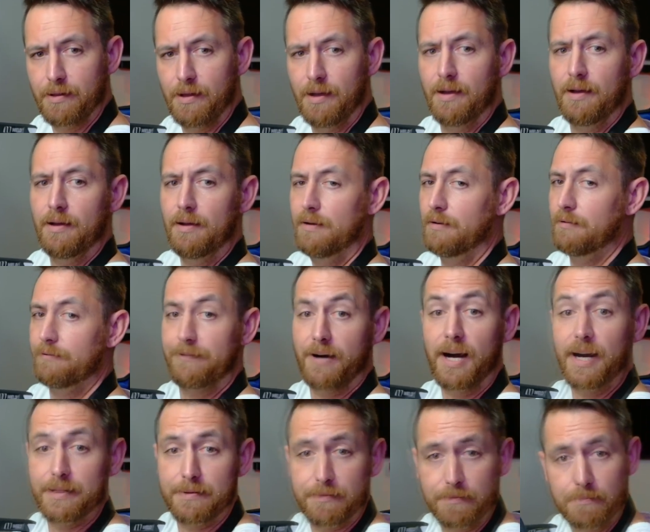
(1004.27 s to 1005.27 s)
It was just
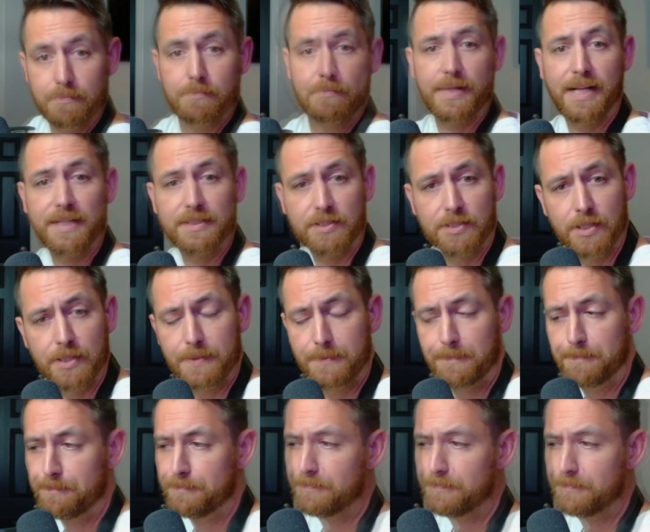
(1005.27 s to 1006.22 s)
uncomfortable, and